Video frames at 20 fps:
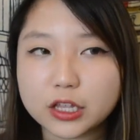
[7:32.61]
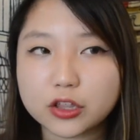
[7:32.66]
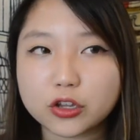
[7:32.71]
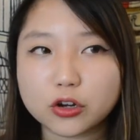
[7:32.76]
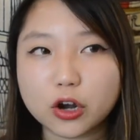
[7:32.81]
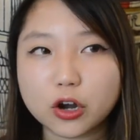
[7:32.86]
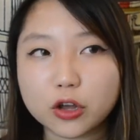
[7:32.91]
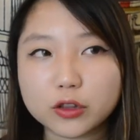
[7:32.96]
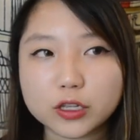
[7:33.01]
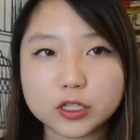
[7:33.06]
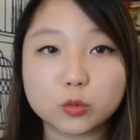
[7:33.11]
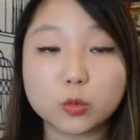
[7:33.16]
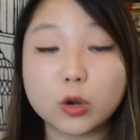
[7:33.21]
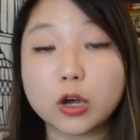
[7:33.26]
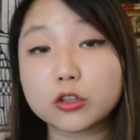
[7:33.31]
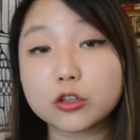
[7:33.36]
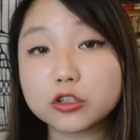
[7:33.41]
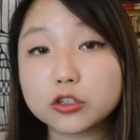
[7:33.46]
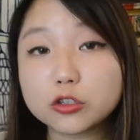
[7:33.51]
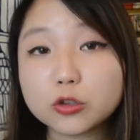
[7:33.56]
There are all these
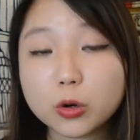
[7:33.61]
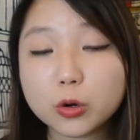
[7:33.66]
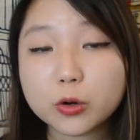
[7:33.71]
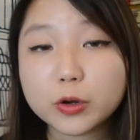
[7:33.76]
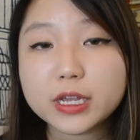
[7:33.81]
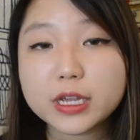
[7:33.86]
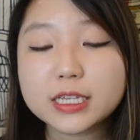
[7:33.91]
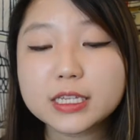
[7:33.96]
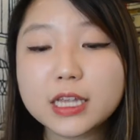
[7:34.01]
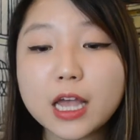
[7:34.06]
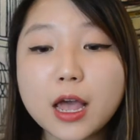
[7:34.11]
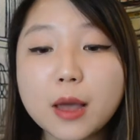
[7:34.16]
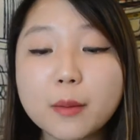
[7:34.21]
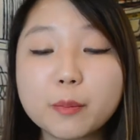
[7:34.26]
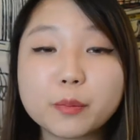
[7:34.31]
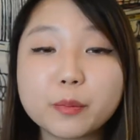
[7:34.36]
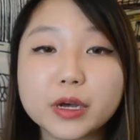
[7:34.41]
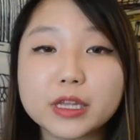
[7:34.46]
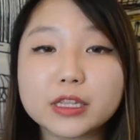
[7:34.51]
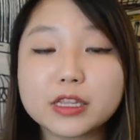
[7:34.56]
wild stories,
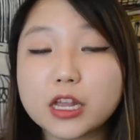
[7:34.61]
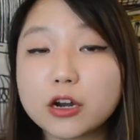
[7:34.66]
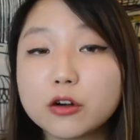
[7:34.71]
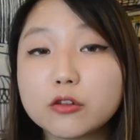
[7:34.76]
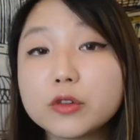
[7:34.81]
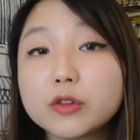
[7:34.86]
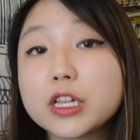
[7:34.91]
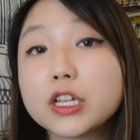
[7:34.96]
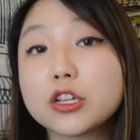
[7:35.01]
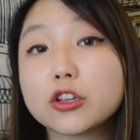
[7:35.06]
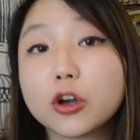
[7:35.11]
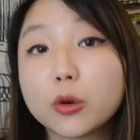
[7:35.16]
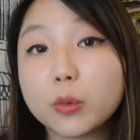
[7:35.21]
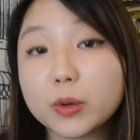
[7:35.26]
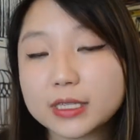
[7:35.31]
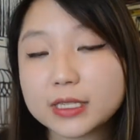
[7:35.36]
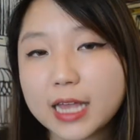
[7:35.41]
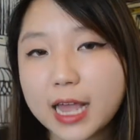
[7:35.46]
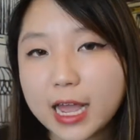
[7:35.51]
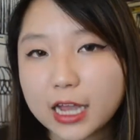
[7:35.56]
but they don't really know
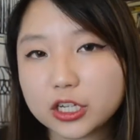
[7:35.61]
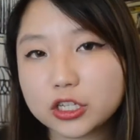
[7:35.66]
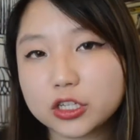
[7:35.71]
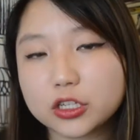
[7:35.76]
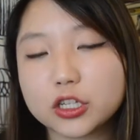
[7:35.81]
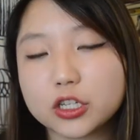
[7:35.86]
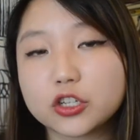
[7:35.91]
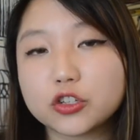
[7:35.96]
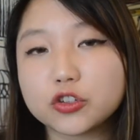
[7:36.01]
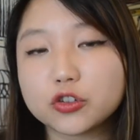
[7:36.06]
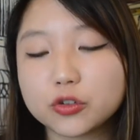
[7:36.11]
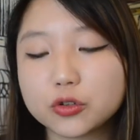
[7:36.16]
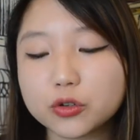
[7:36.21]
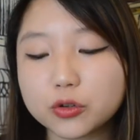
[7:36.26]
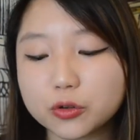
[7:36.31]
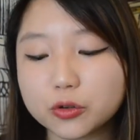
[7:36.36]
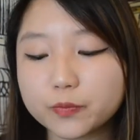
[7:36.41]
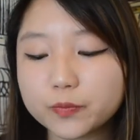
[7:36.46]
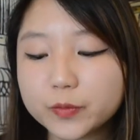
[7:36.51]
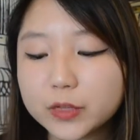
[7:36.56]
what's actually
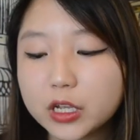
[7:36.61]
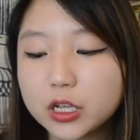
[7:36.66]
true.